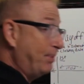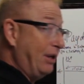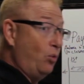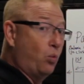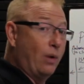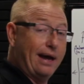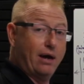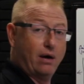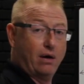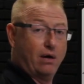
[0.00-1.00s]

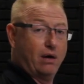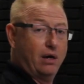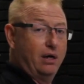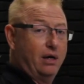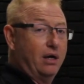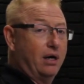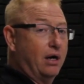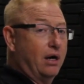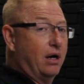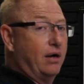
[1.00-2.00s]
Beware
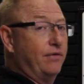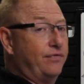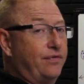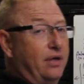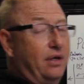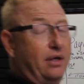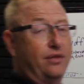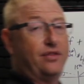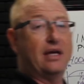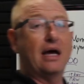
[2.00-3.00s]
of
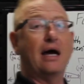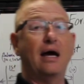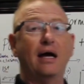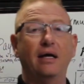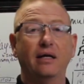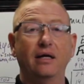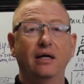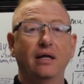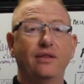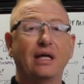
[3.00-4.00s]
the guy
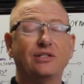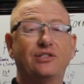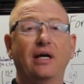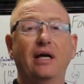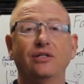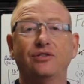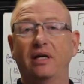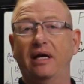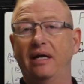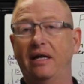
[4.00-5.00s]
that
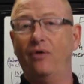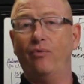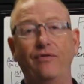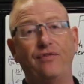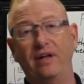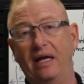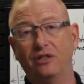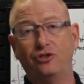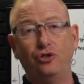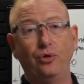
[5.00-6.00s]
says in a
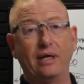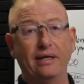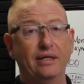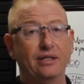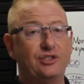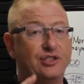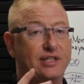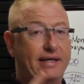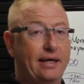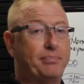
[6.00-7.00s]
refinance you can
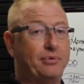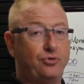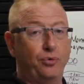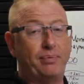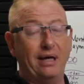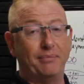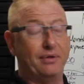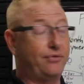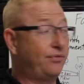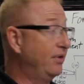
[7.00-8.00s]
skip 2
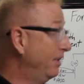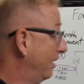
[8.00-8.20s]
payments.